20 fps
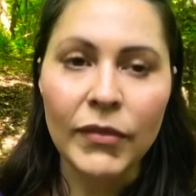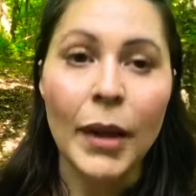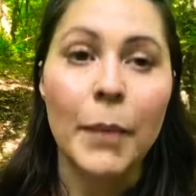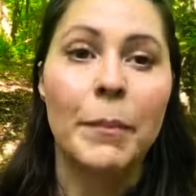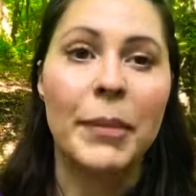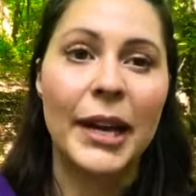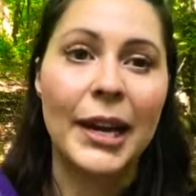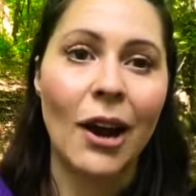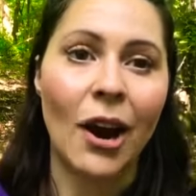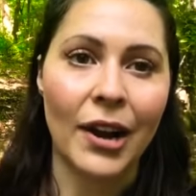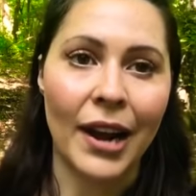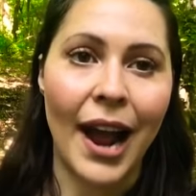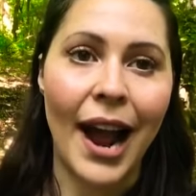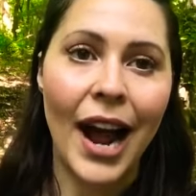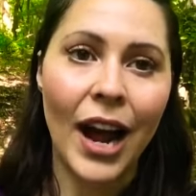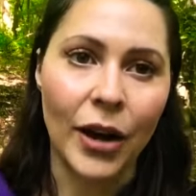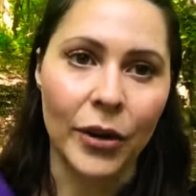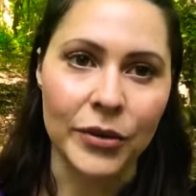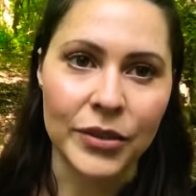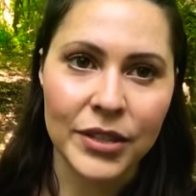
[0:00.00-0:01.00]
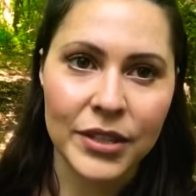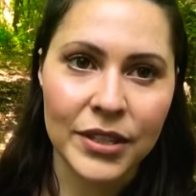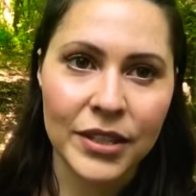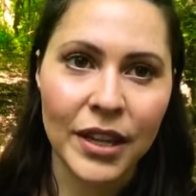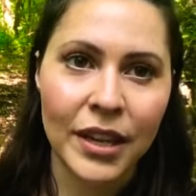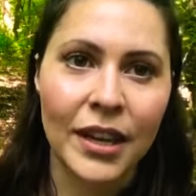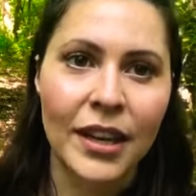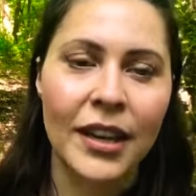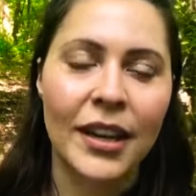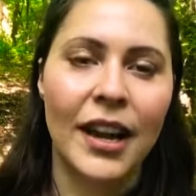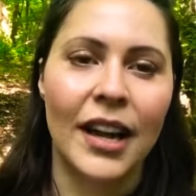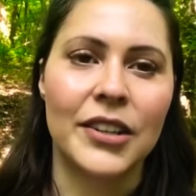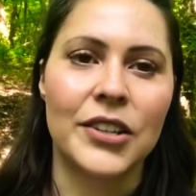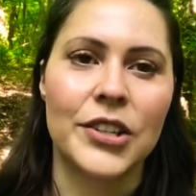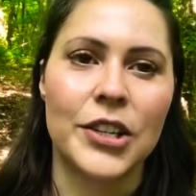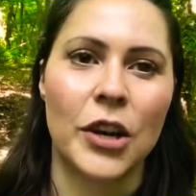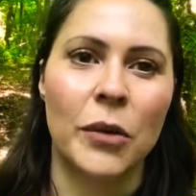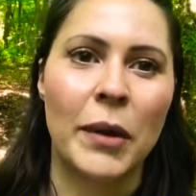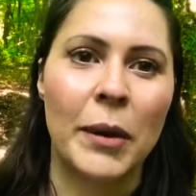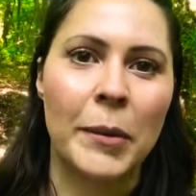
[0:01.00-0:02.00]
bid on a house. And
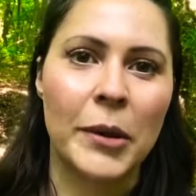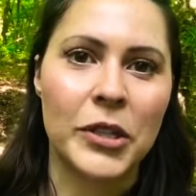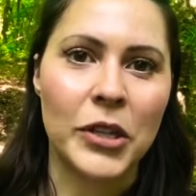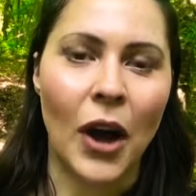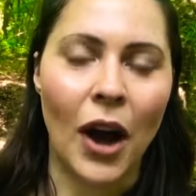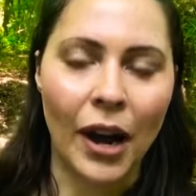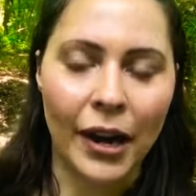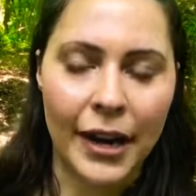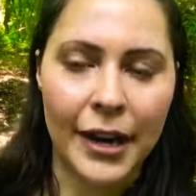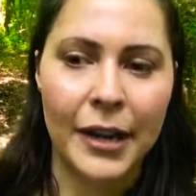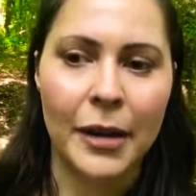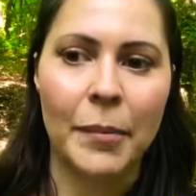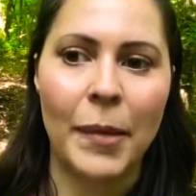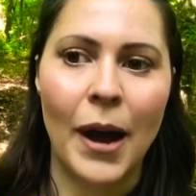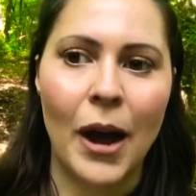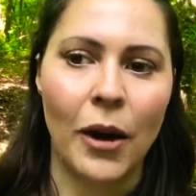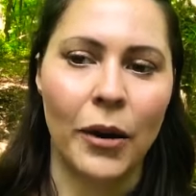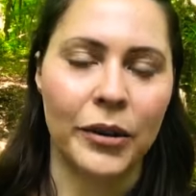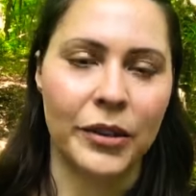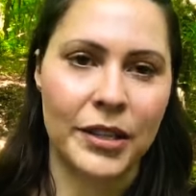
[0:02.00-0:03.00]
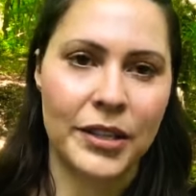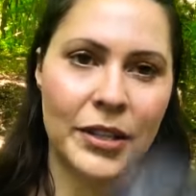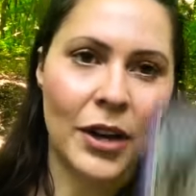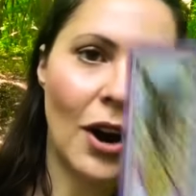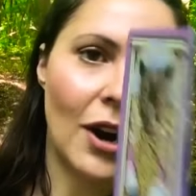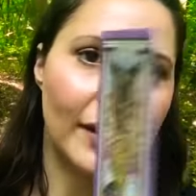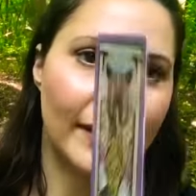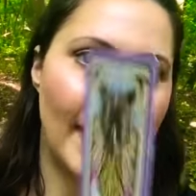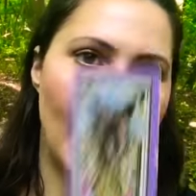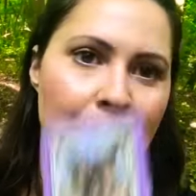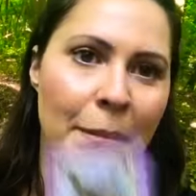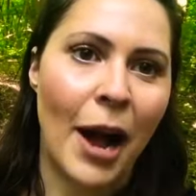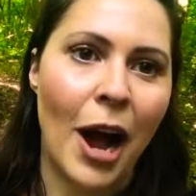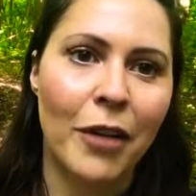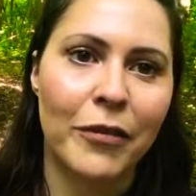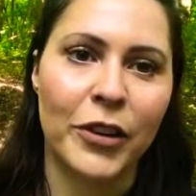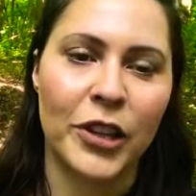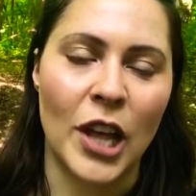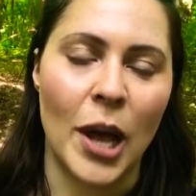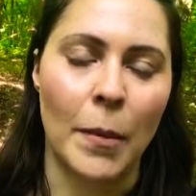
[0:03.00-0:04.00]
so we were talking about, this card came out
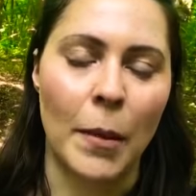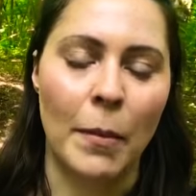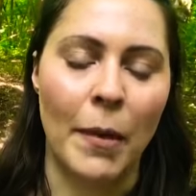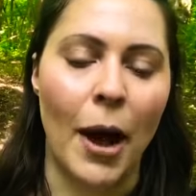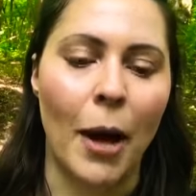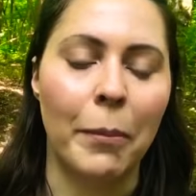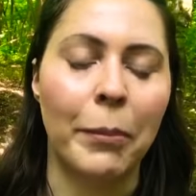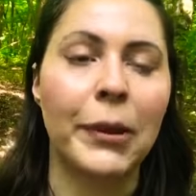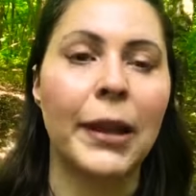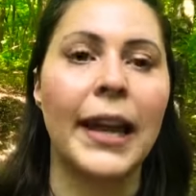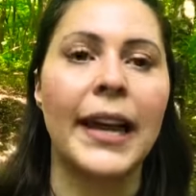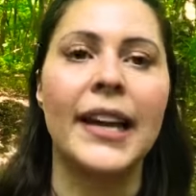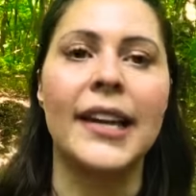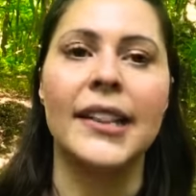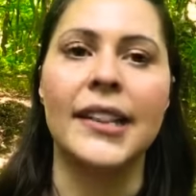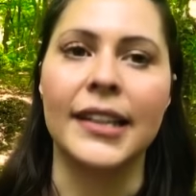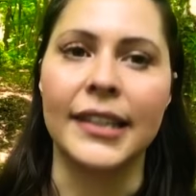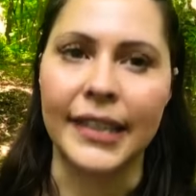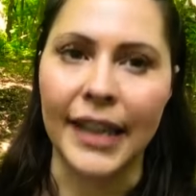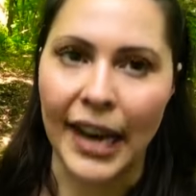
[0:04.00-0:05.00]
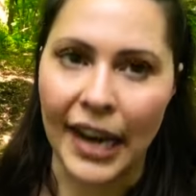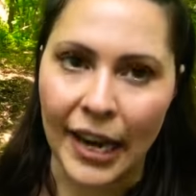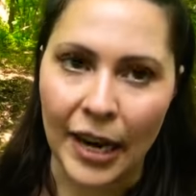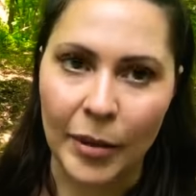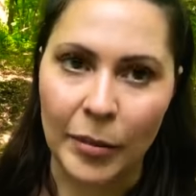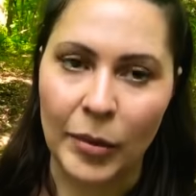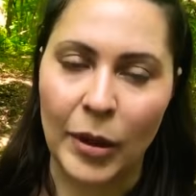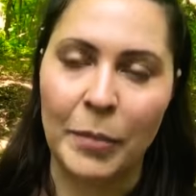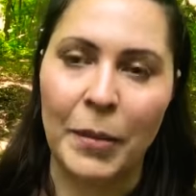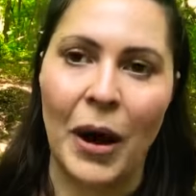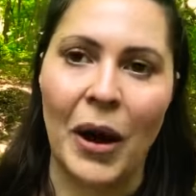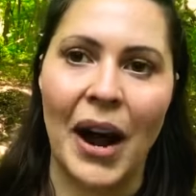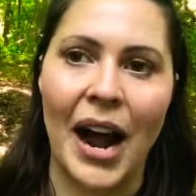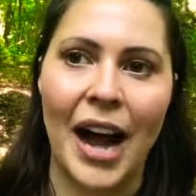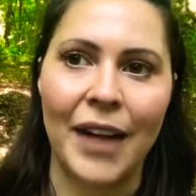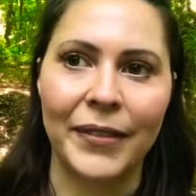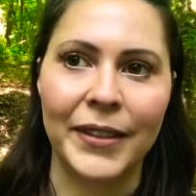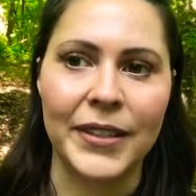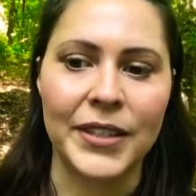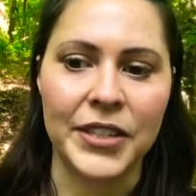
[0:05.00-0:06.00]
for them about playing the game, about
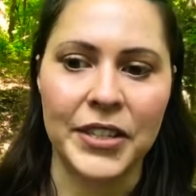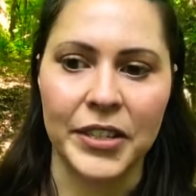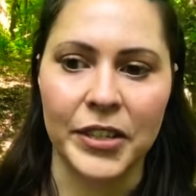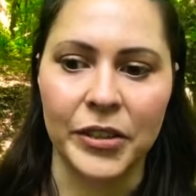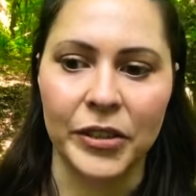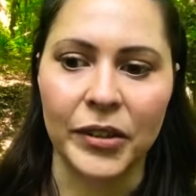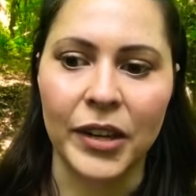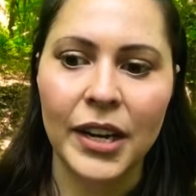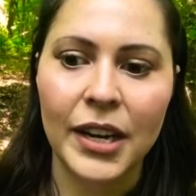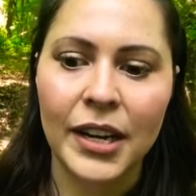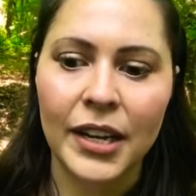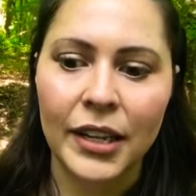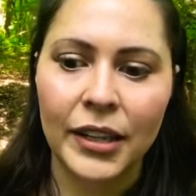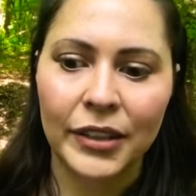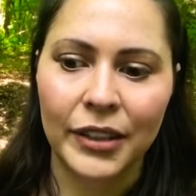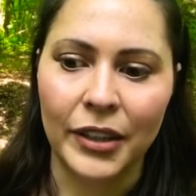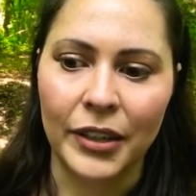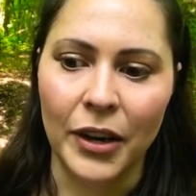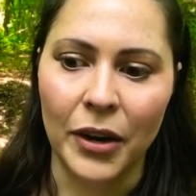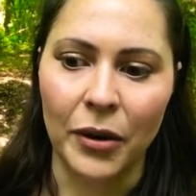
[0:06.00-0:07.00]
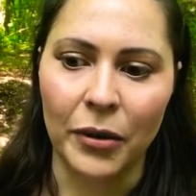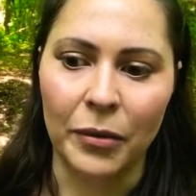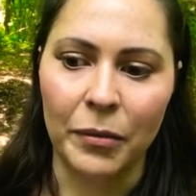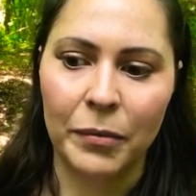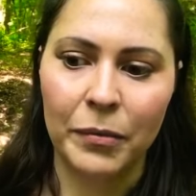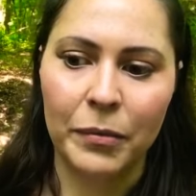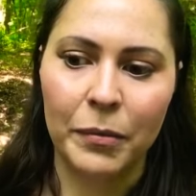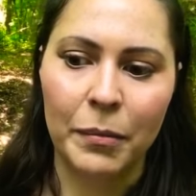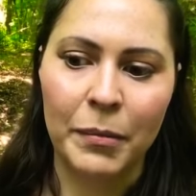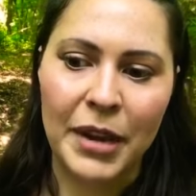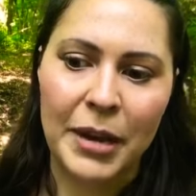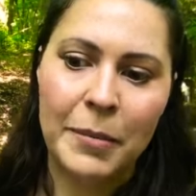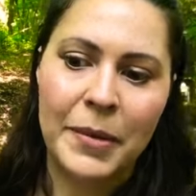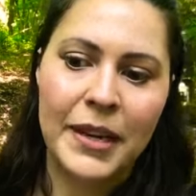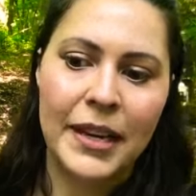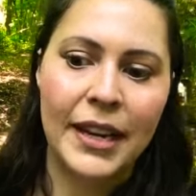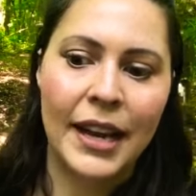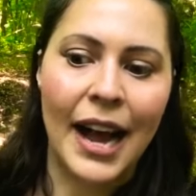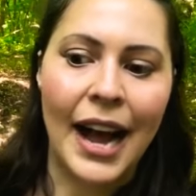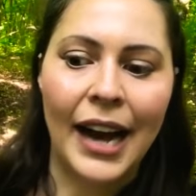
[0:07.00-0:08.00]
having to,
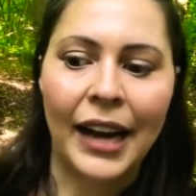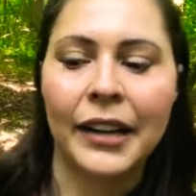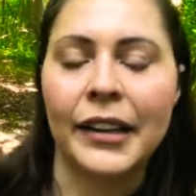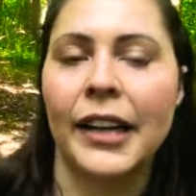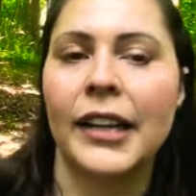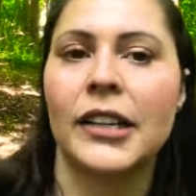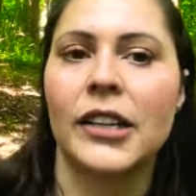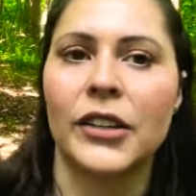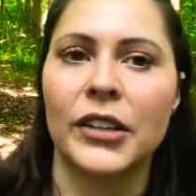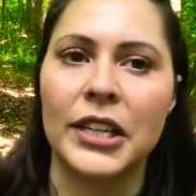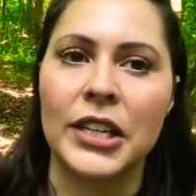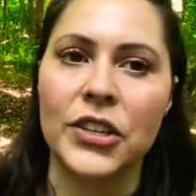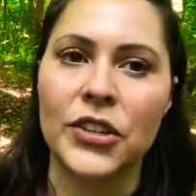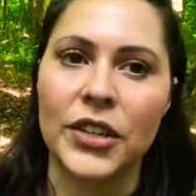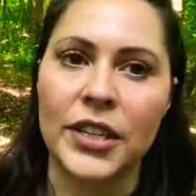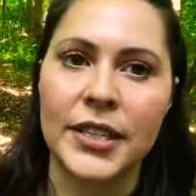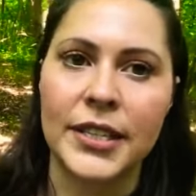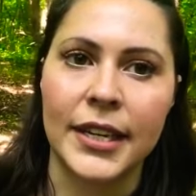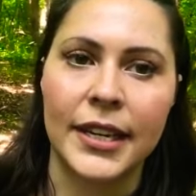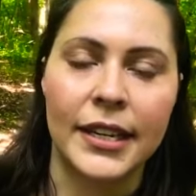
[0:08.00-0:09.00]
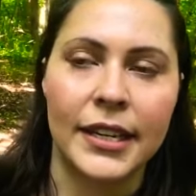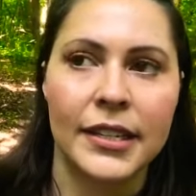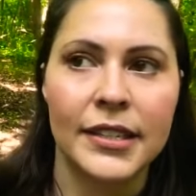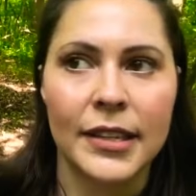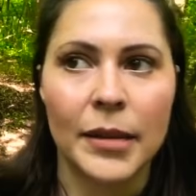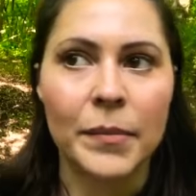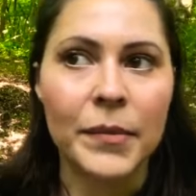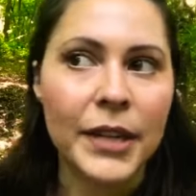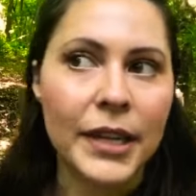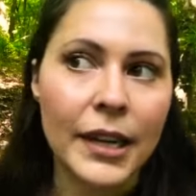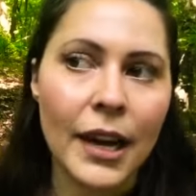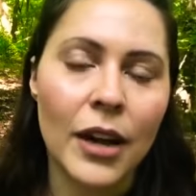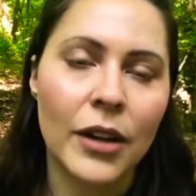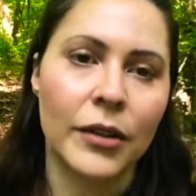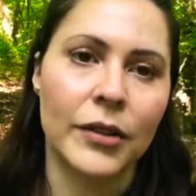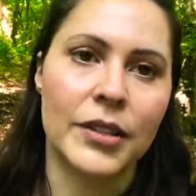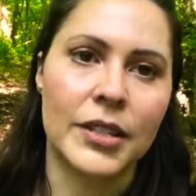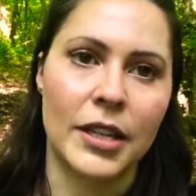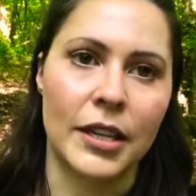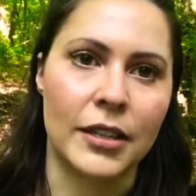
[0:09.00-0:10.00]
maybe act like they're interested in something
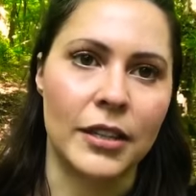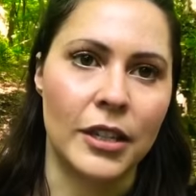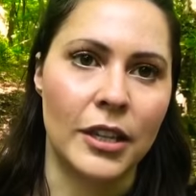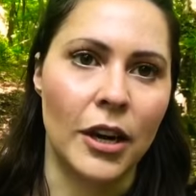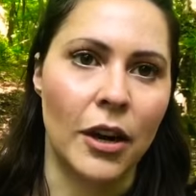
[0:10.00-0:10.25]
else and,